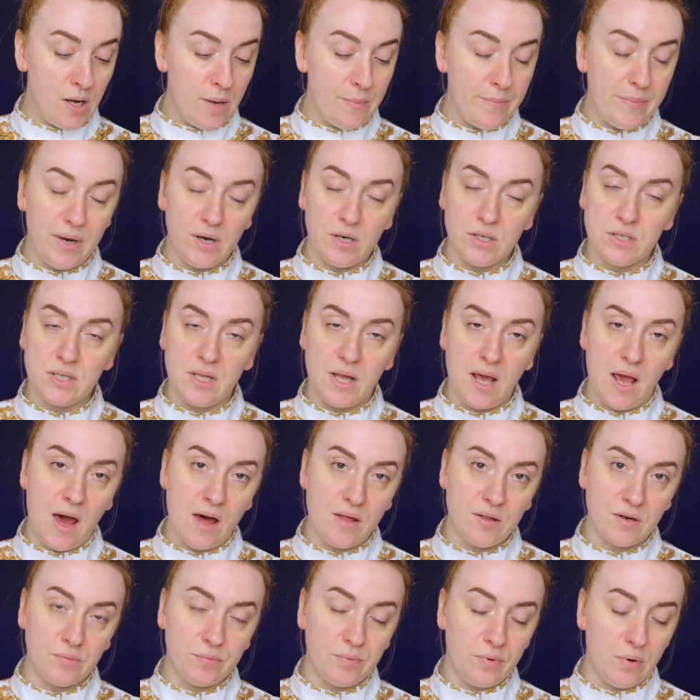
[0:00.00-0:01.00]
compared to the
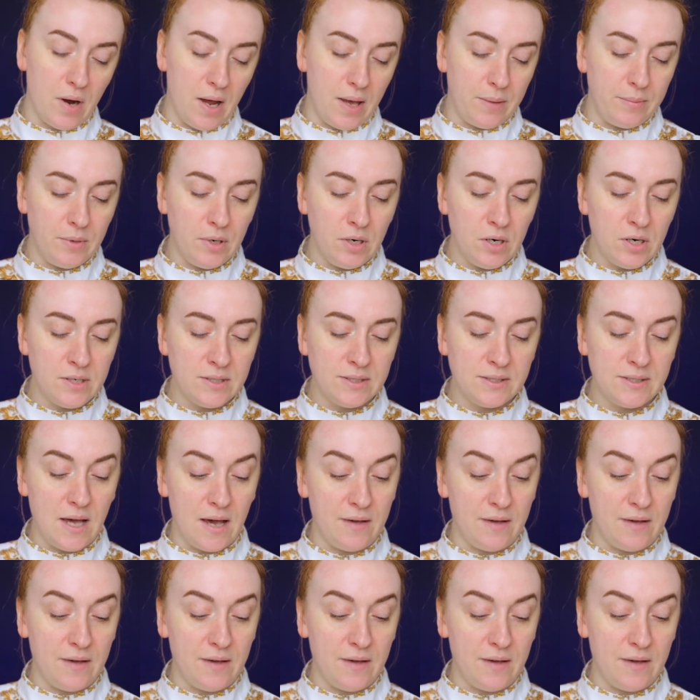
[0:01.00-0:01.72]
other primers.